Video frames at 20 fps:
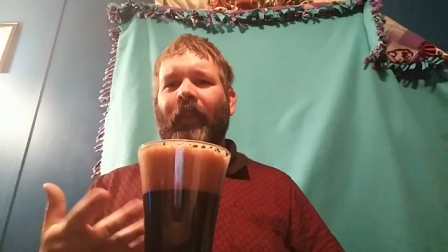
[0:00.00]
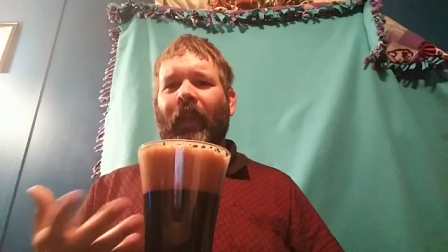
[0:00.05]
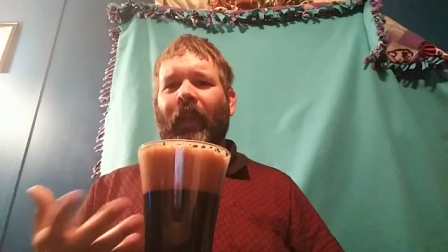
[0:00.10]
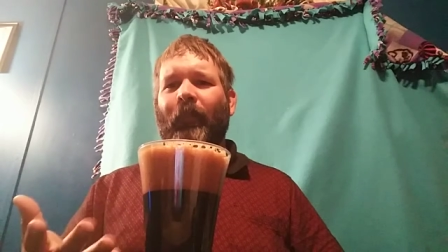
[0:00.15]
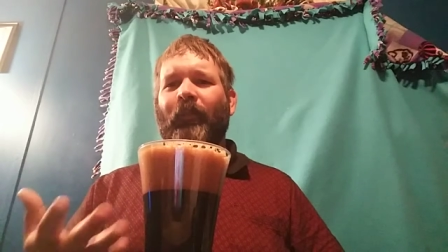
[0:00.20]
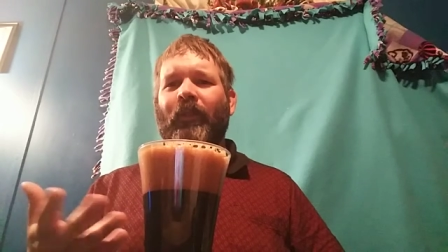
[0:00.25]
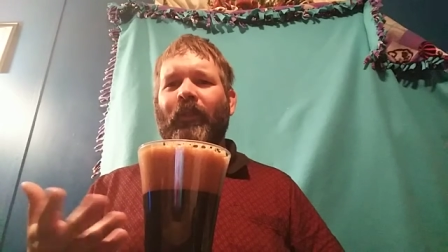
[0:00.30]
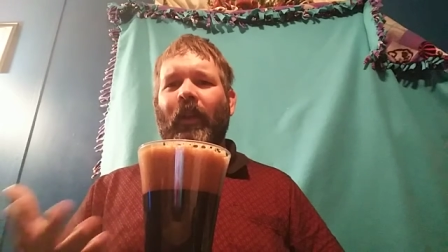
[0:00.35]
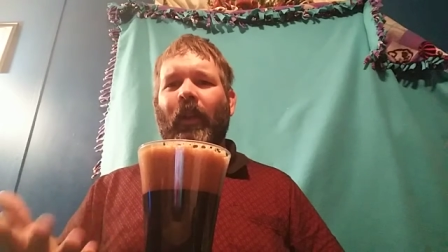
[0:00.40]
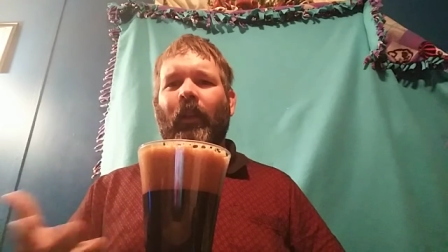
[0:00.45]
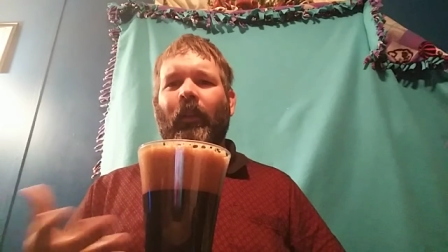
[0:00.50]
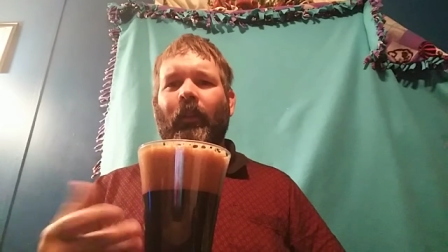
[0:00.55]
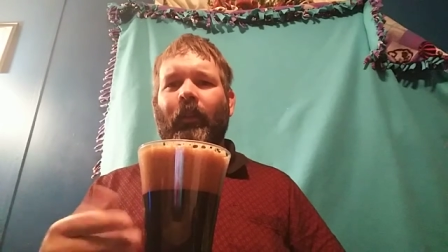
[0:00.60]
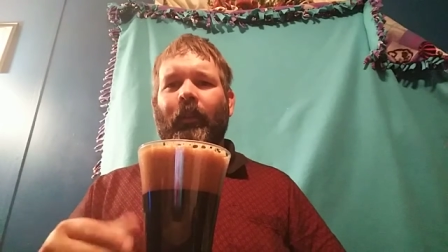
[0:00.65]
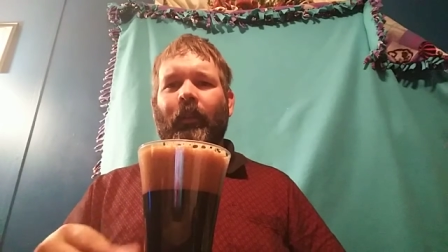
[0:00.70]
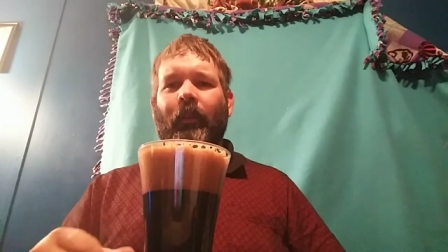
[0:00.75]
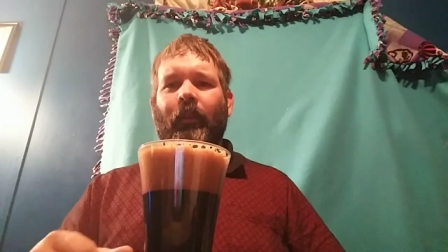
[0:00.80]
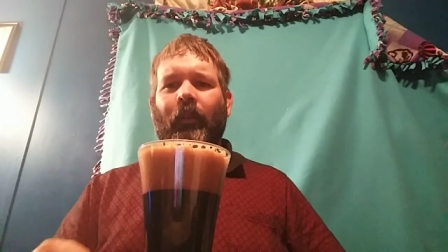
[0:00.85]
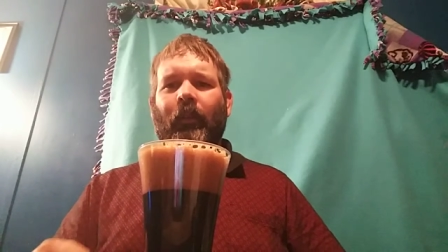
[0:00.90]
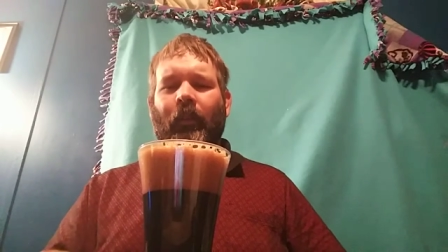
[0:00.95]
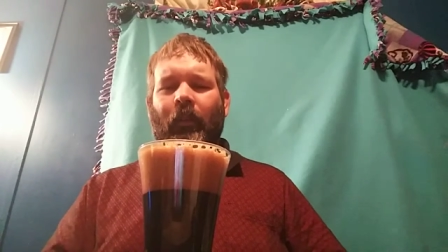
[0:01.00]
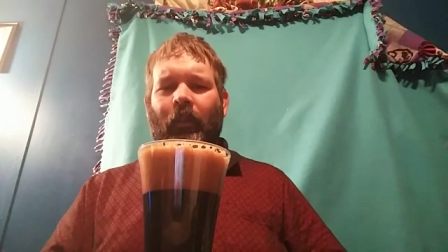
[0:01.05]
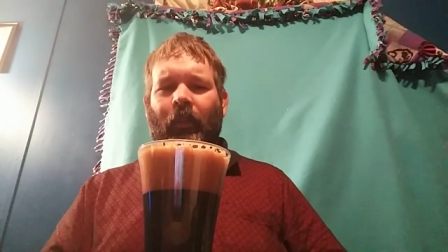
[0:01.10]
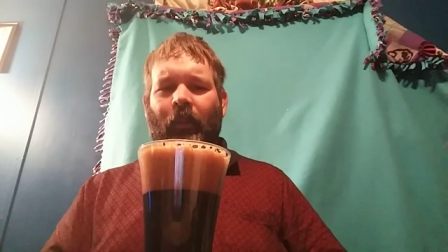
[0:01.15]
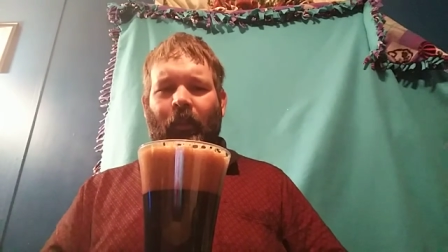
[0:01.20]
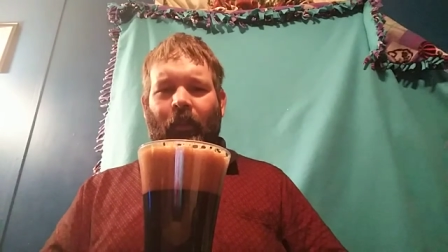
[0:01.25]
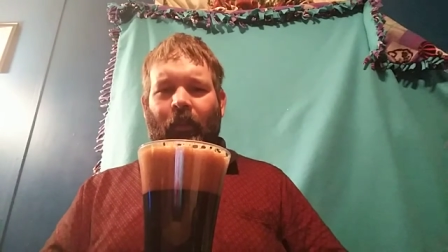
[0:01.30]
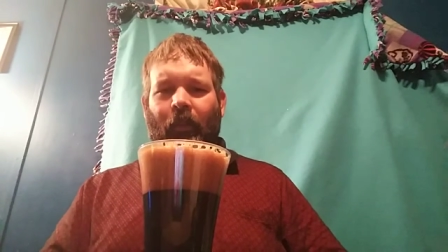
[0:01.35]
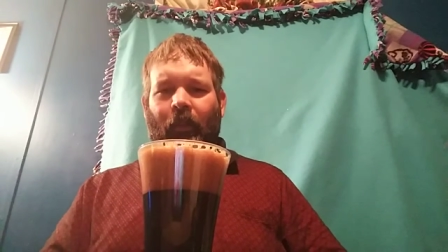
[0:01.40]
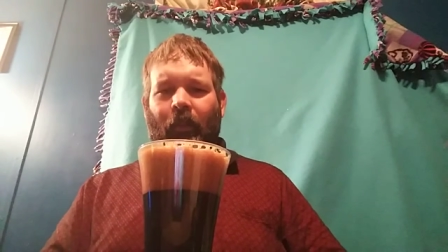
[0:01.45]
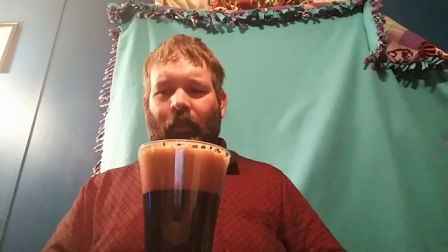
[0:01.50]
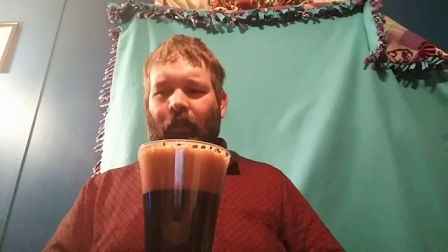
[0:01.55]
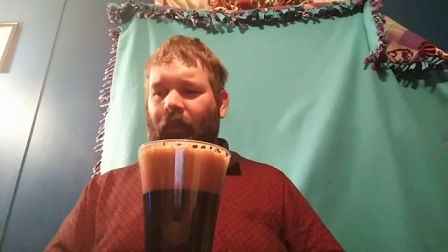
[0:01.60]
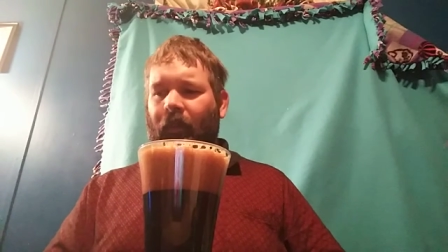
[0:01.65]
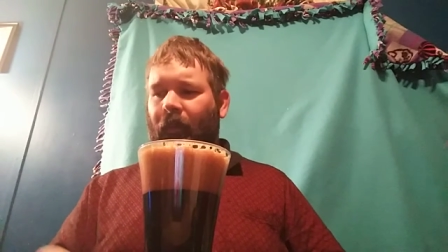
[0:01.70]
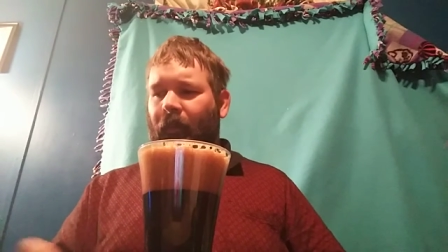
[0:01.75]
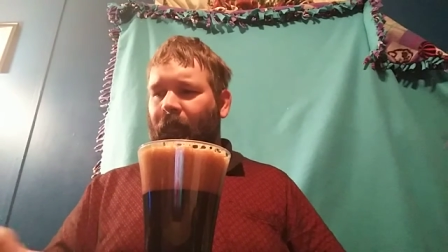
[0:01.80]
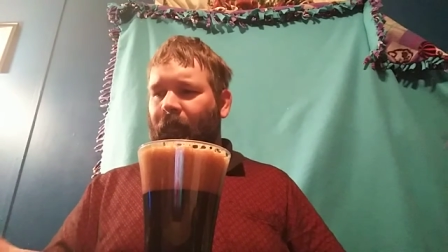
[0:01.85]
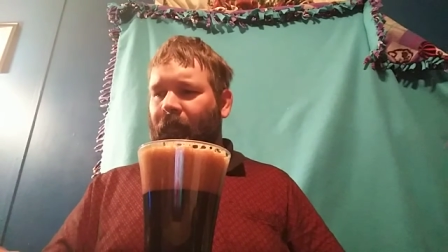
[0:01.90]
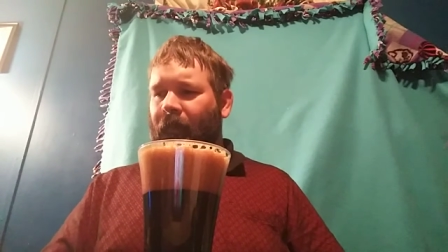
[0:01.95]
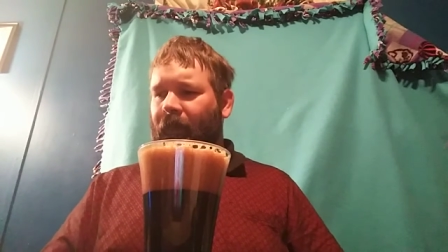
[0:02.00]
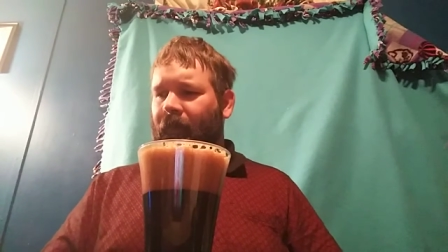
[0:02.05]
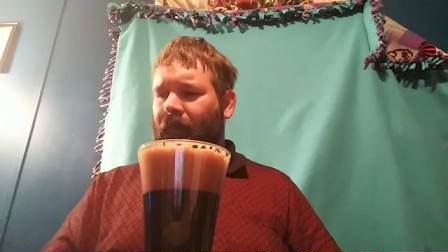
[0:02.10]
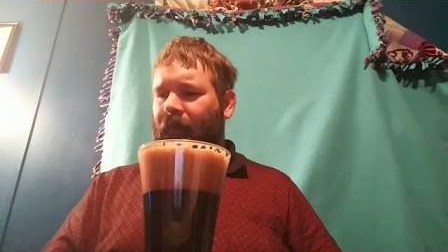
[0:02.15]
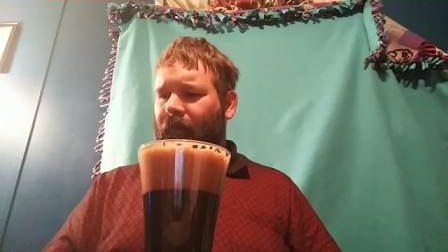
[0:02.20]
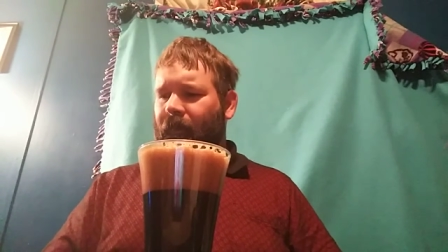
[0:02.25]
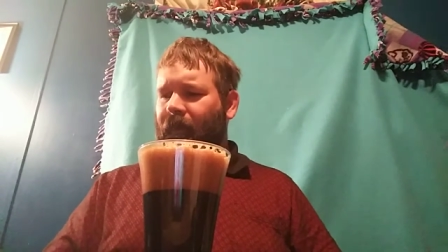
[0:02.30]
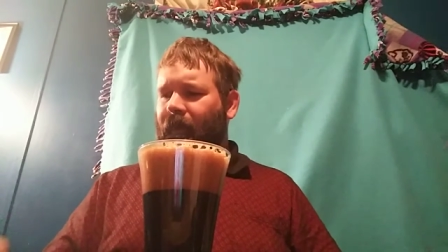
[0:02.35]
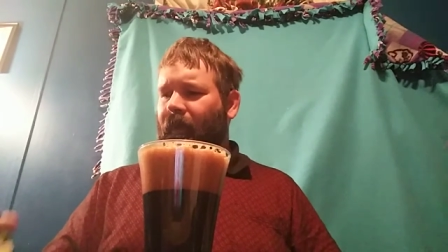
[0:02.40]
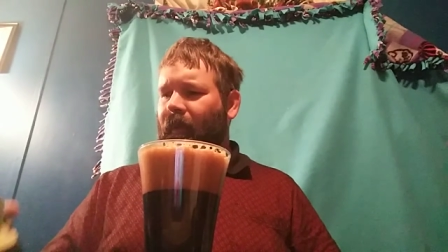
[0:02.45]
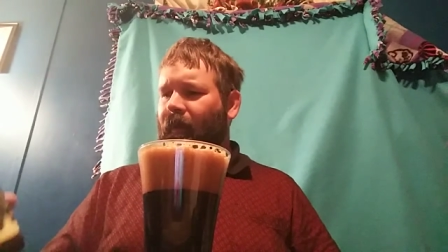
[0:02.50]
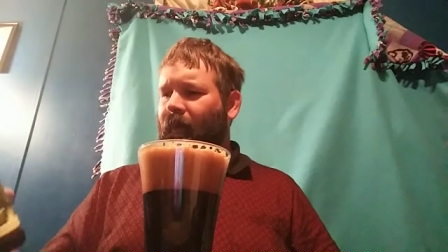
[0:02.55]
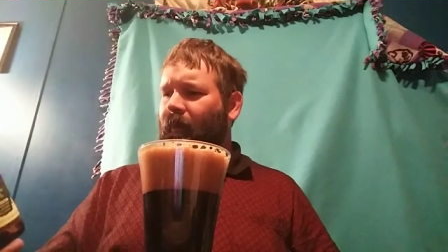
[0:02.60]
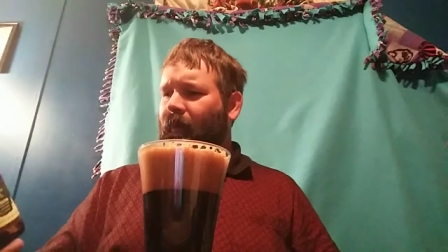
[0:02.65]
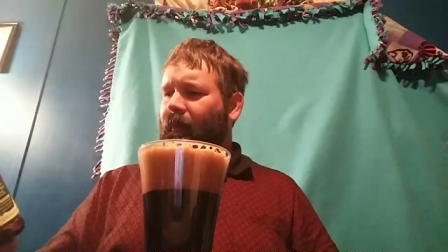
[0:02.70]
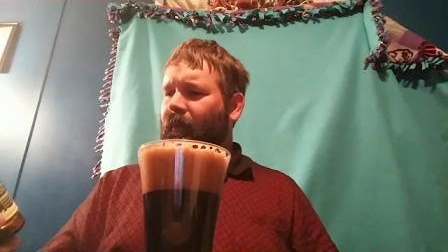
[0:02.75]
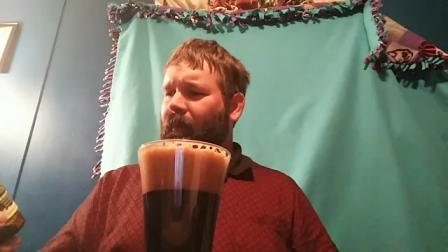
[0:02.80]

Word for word: type chocolate. Um, let's see.